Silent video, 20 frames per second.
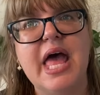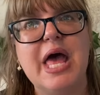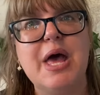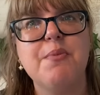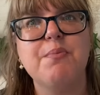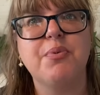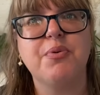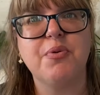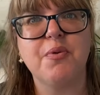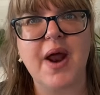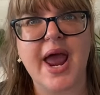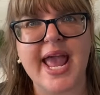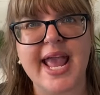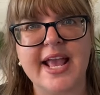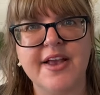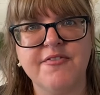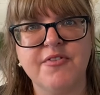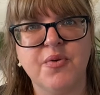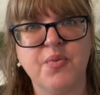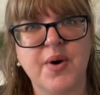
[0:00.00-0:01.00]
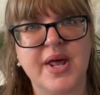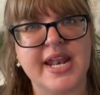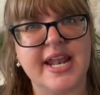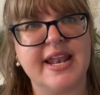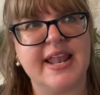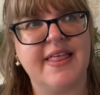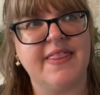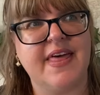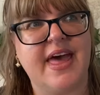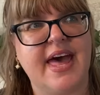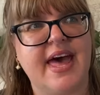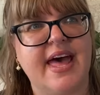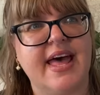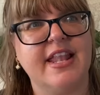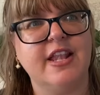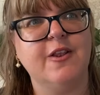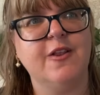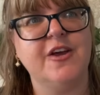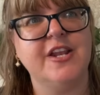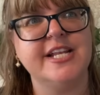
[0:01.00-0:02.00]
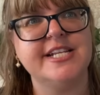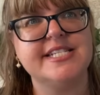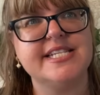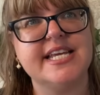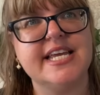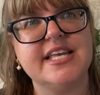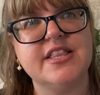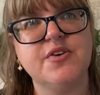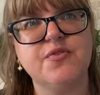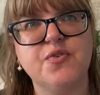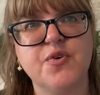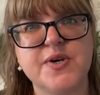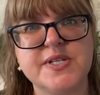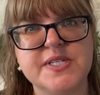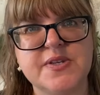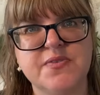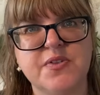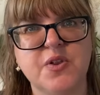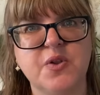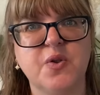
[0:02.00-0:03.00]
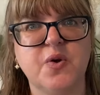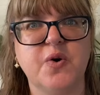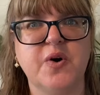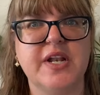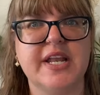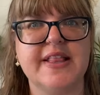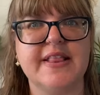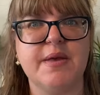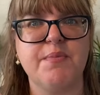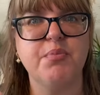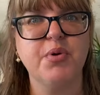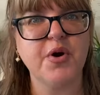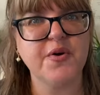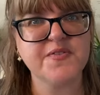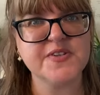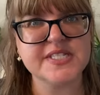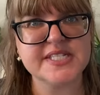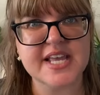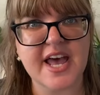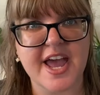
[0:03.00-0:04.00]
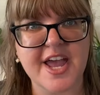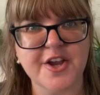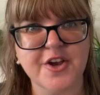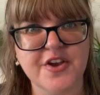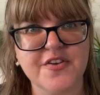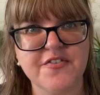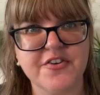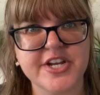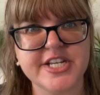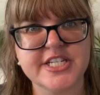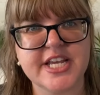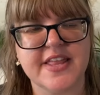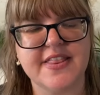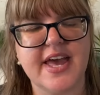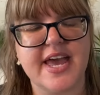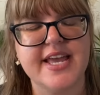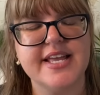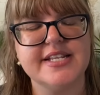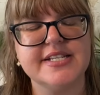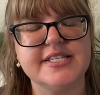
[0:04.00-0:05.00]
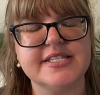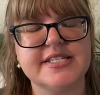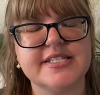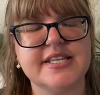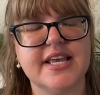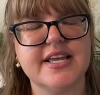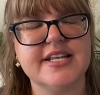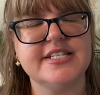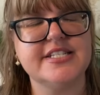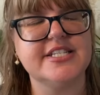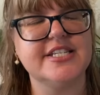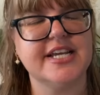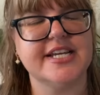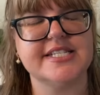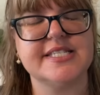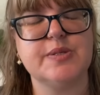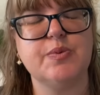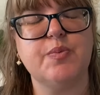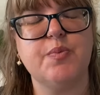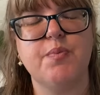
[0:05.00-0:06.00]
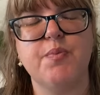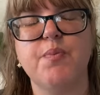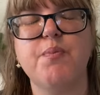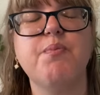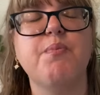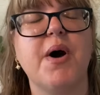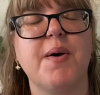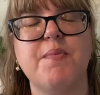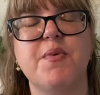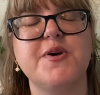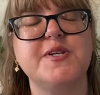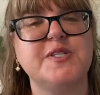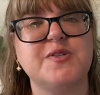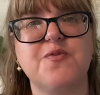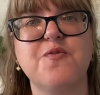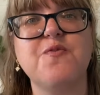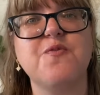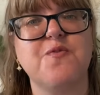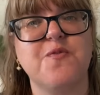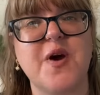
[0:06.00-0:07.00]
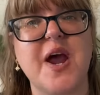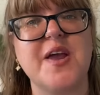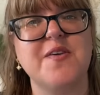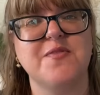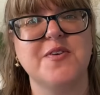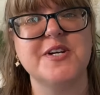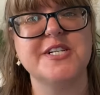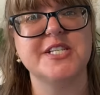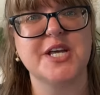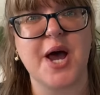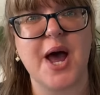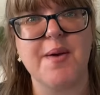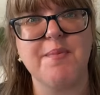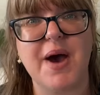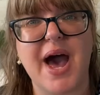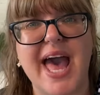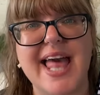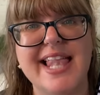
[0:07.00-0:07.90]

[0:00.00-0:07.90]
praying for one another, learning to hear the voice of the Lord, and then prophesying over each other. It is just my most favorite time. I